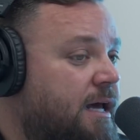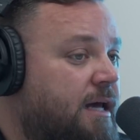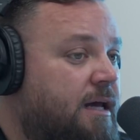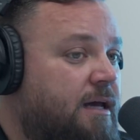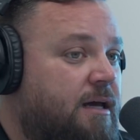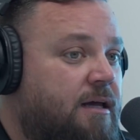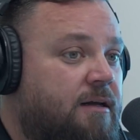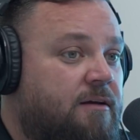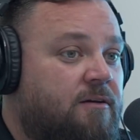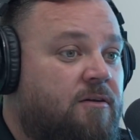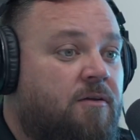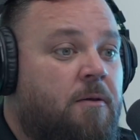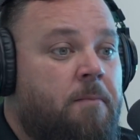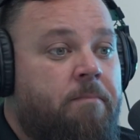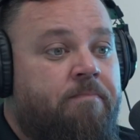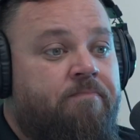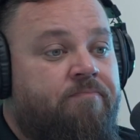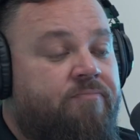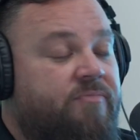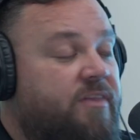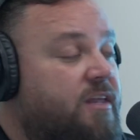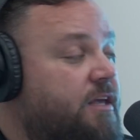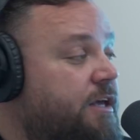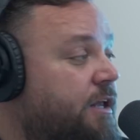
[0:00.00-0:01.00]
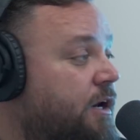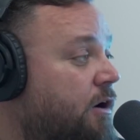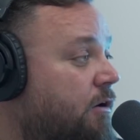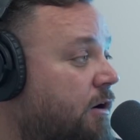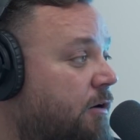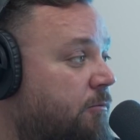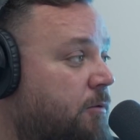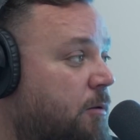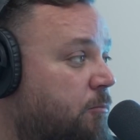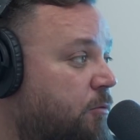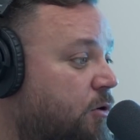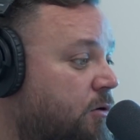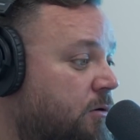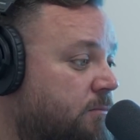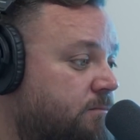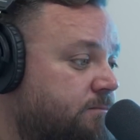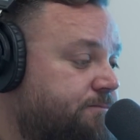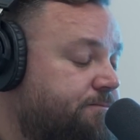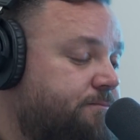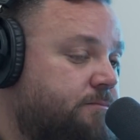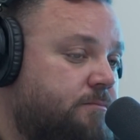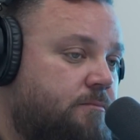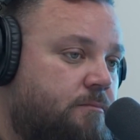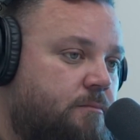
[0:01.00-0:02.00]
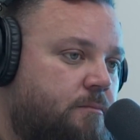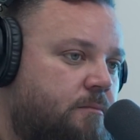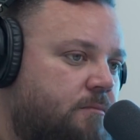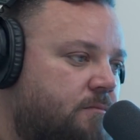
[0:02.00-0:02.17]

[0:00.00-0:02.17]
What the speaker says: And, I remember